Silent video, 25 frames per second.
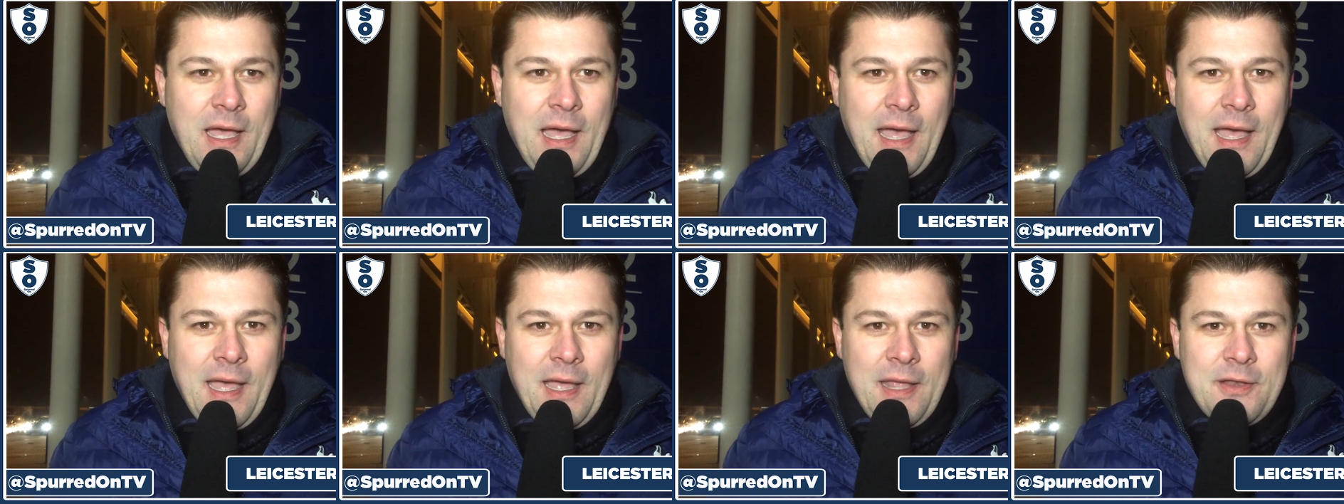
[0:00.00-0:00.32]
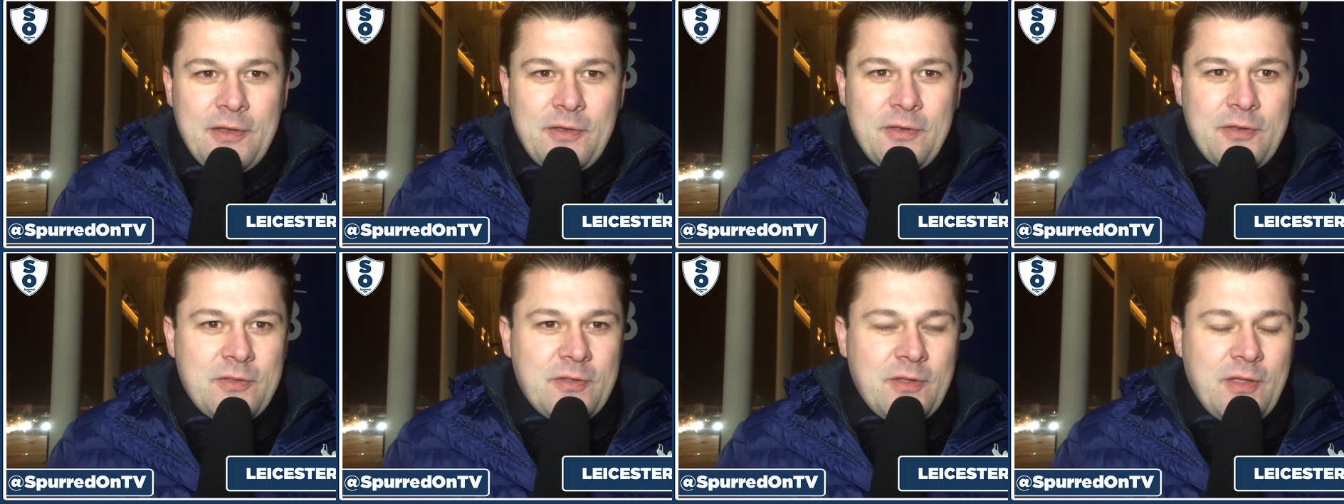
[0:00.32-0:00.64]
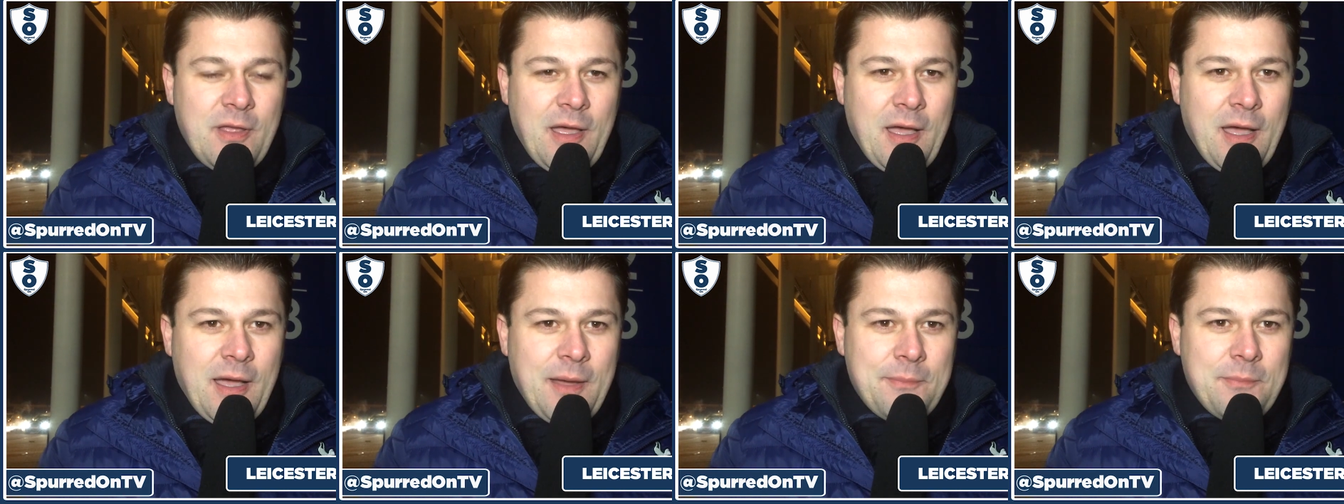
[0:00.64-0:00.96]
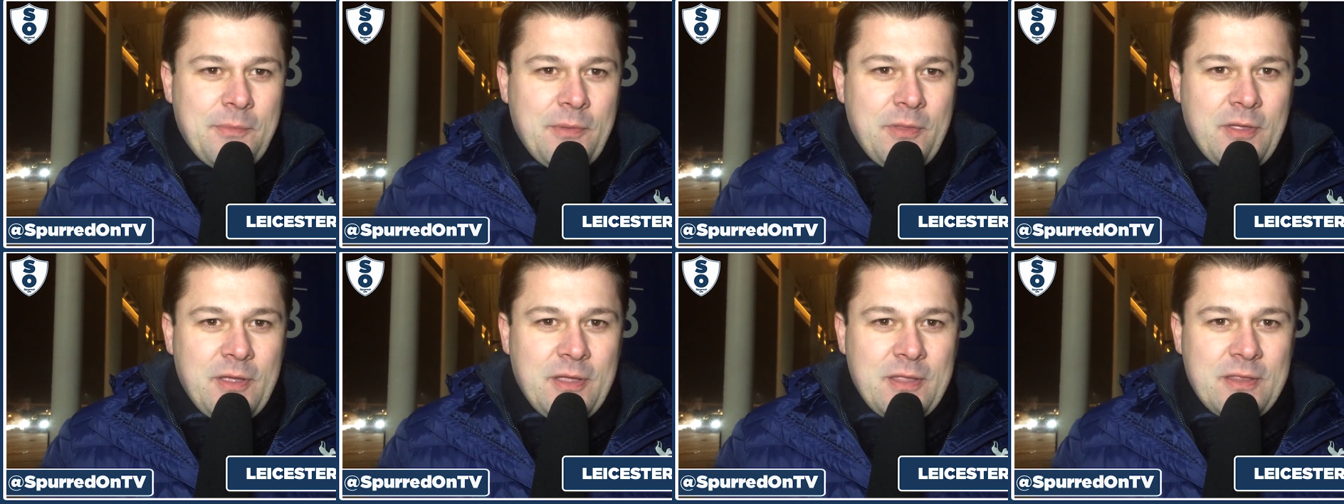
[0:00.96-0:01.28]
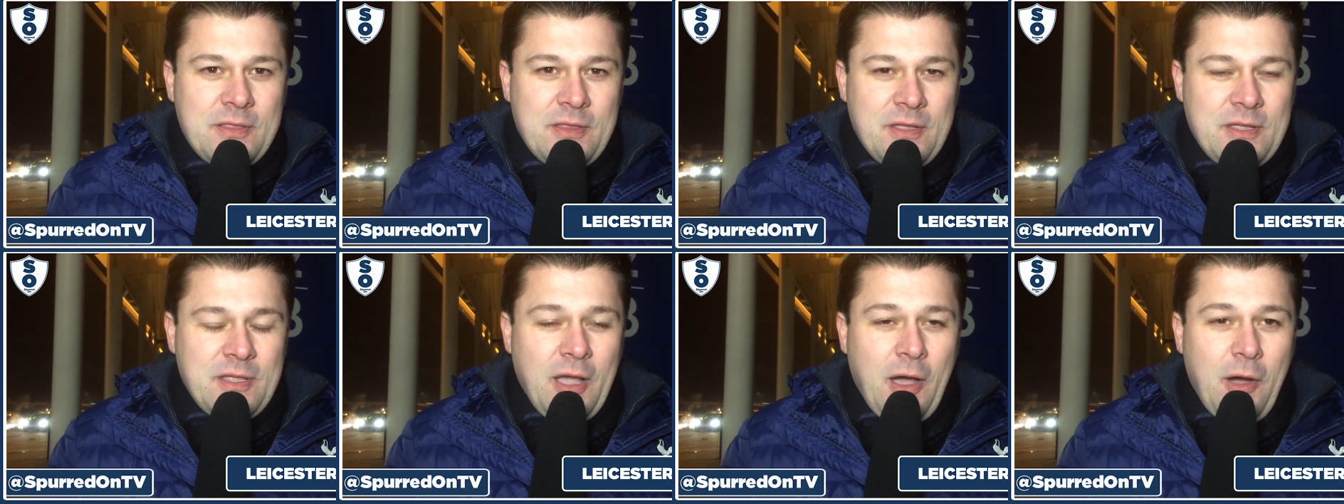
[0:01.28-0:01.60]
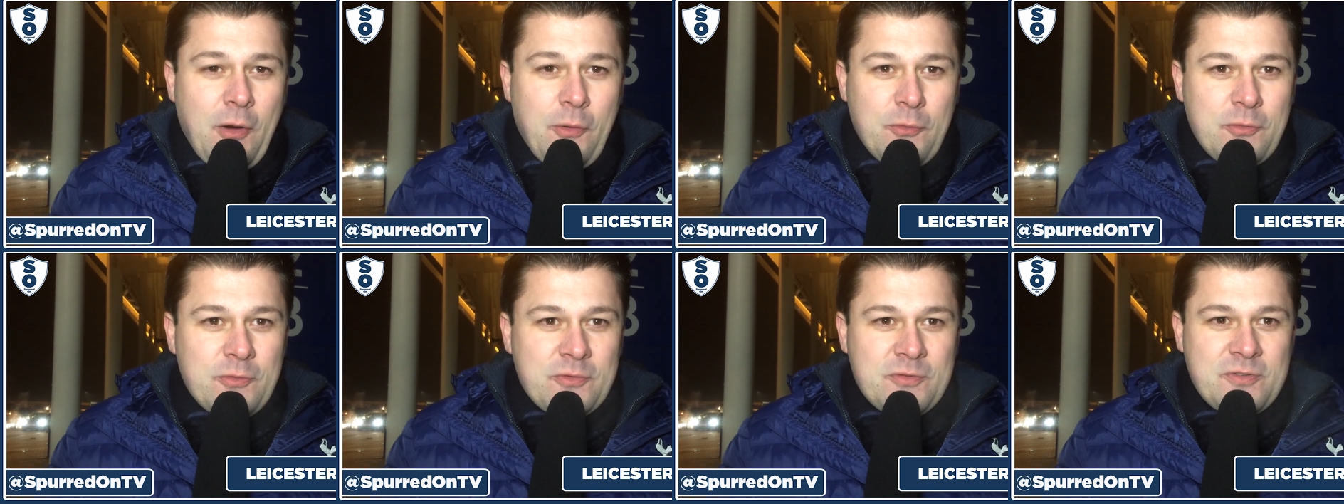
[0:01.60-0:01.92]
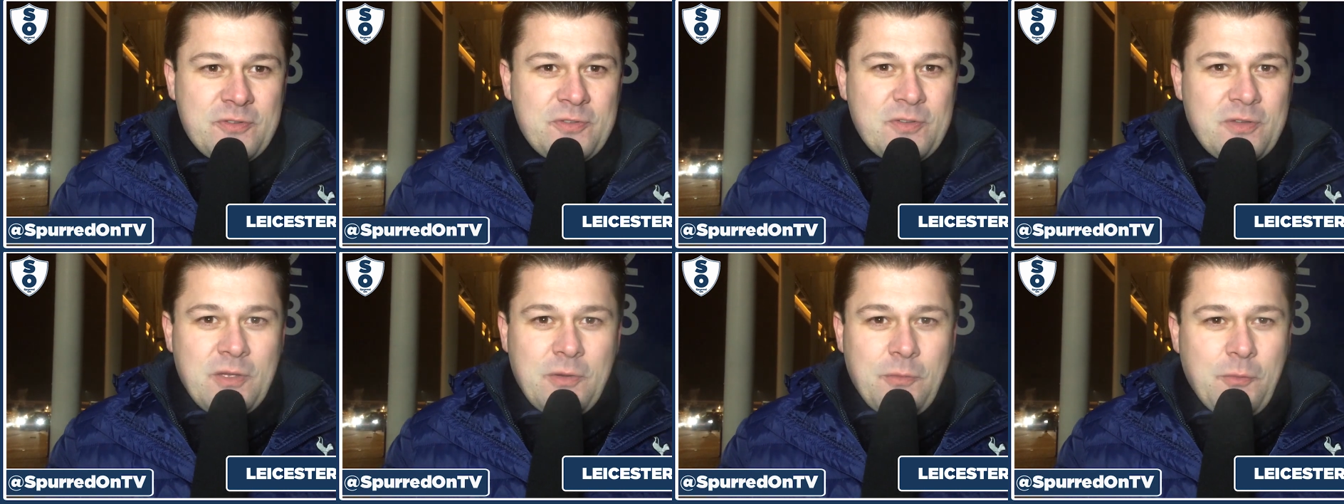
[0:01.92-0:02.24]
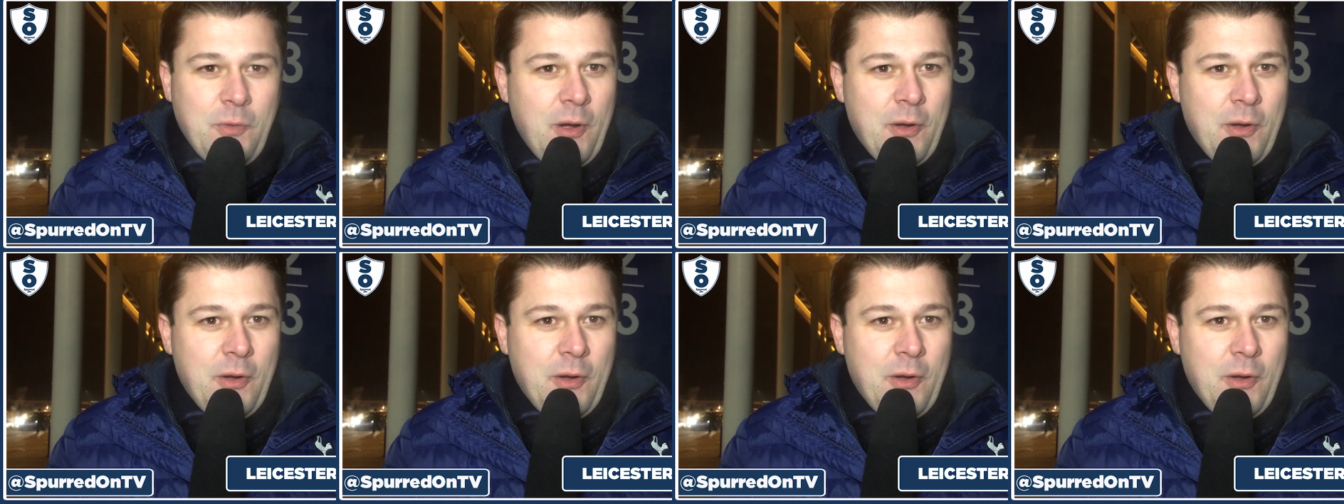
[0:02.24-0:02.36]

and um, the, the, goals,